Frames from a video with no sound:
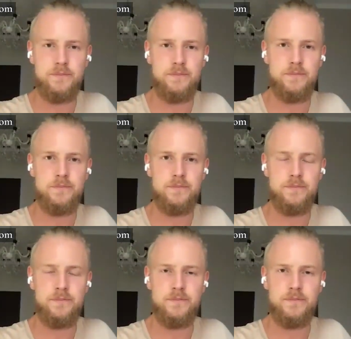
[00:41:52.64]

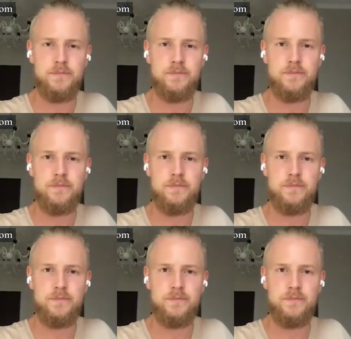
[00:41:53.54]

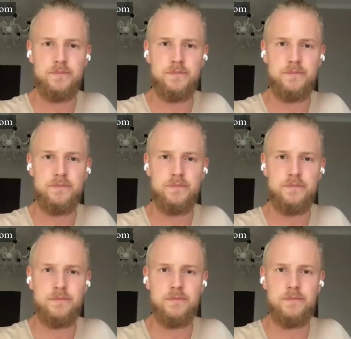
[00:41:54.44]

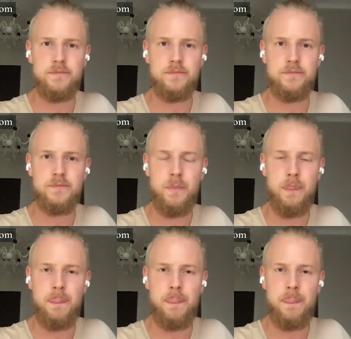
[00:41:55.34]
(silence)